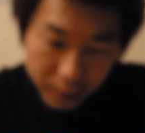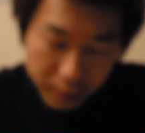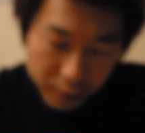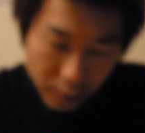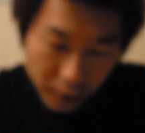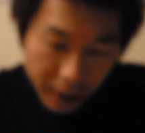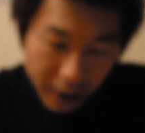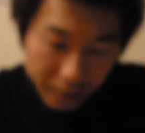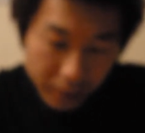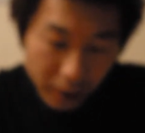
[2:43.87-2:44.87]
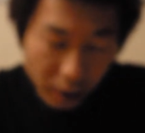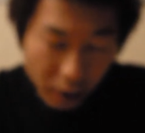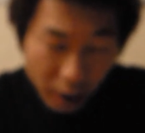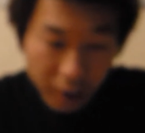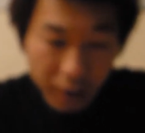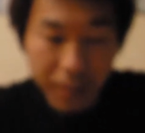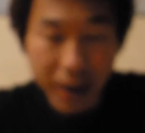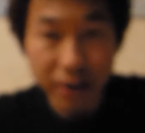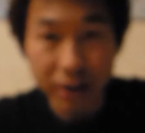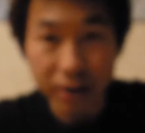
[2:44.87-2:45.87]
So I have a lot of
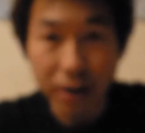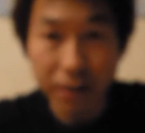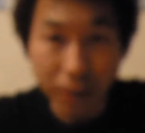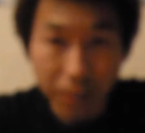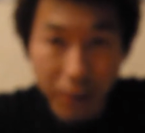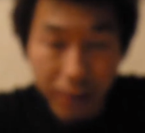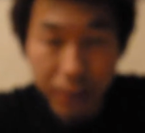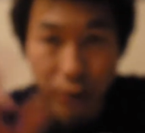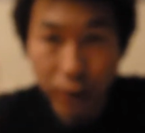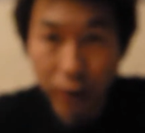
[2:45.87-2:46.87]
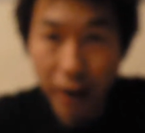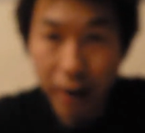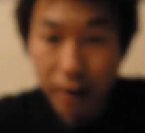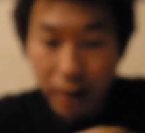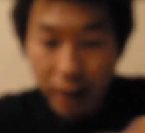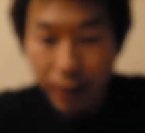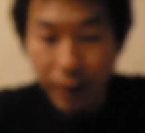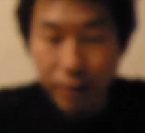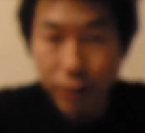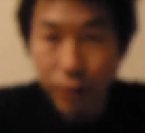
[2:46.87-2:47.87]
magic stuff from there. So okay,
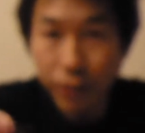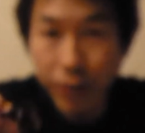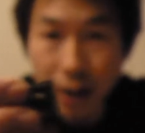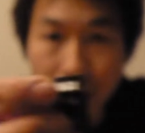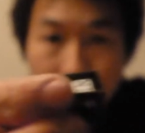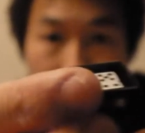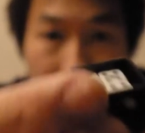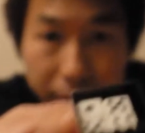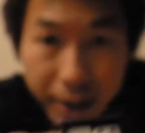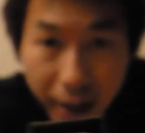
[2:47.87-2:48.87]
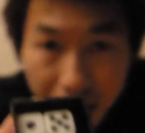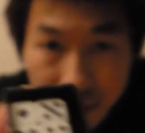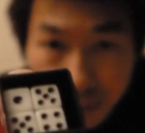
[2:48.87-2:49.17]
anyway, so you fit everything inside